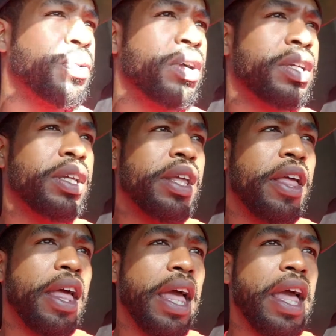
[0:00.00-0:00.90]
work.
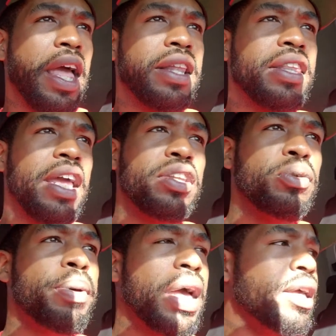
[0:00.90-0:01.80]
And they
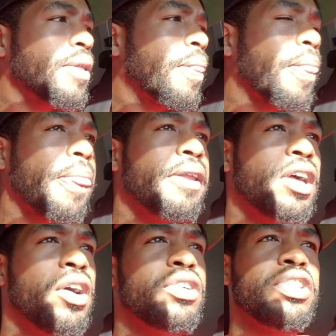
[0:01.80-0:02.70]
do pay. You
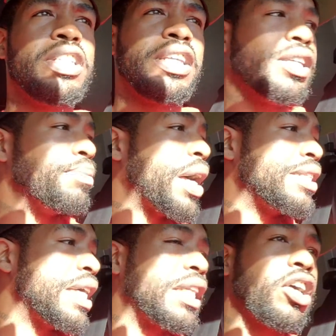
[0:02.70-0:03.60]
know, it
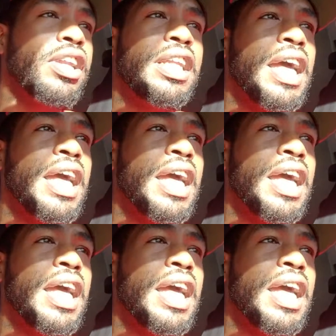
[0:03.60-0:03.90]
might take 30